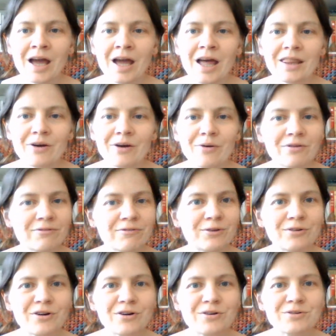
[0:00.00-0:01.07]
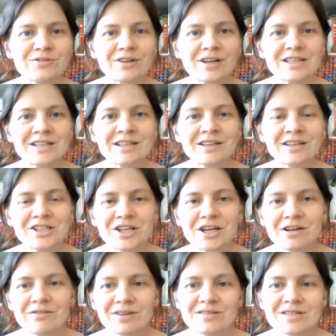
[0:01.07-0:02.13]
there were a few goals that I didn't
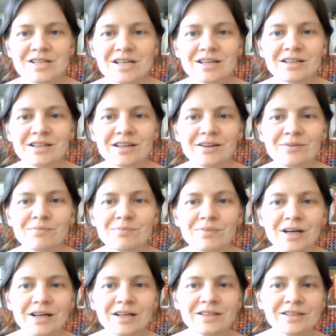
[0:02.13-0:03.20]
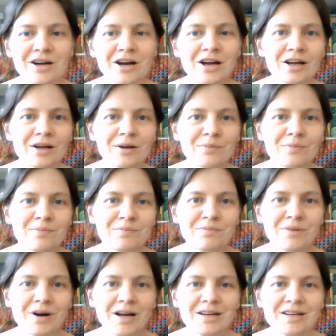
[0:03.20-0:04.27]
achieve this year, but I
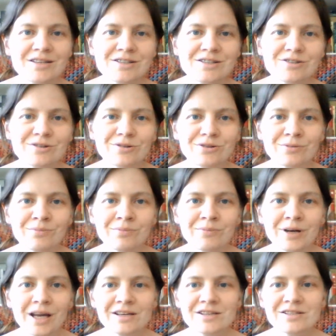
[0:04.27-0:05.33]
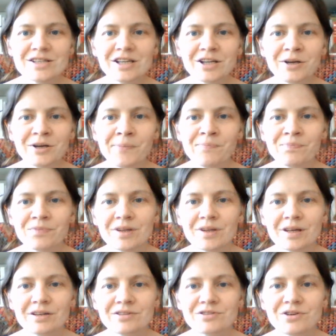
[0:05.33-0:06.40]
might need to do them next year.
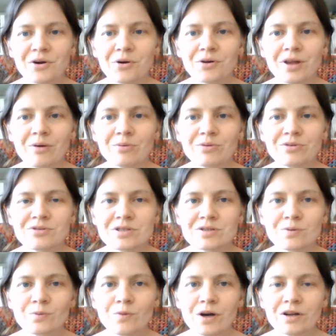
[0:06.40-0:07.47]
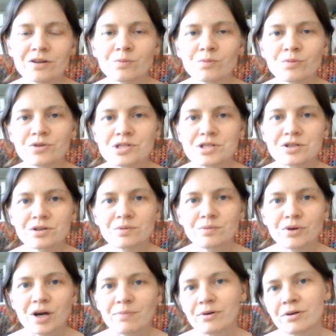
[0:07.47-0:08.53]
So that was one of them, was to put
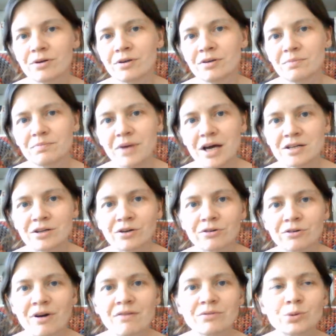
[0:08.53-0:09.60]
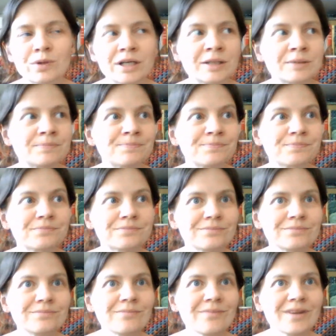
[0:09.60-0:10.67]
up a pattern on Ravelry,
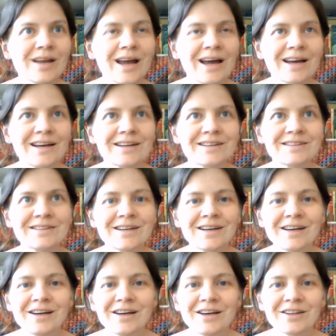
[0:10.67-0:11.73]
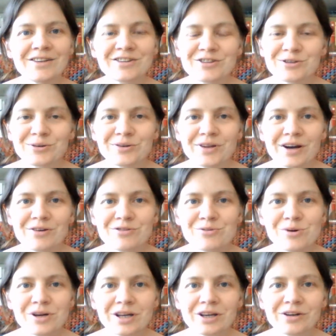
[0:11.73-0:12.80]
and the shawl that I was
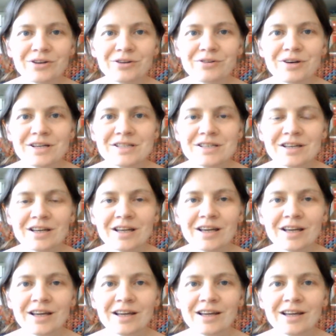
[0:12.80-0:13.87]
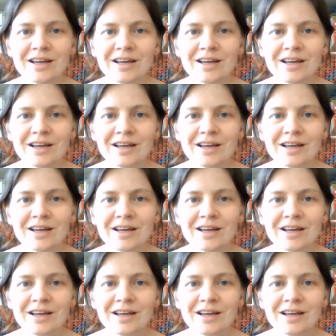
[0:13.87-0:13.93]
working on recently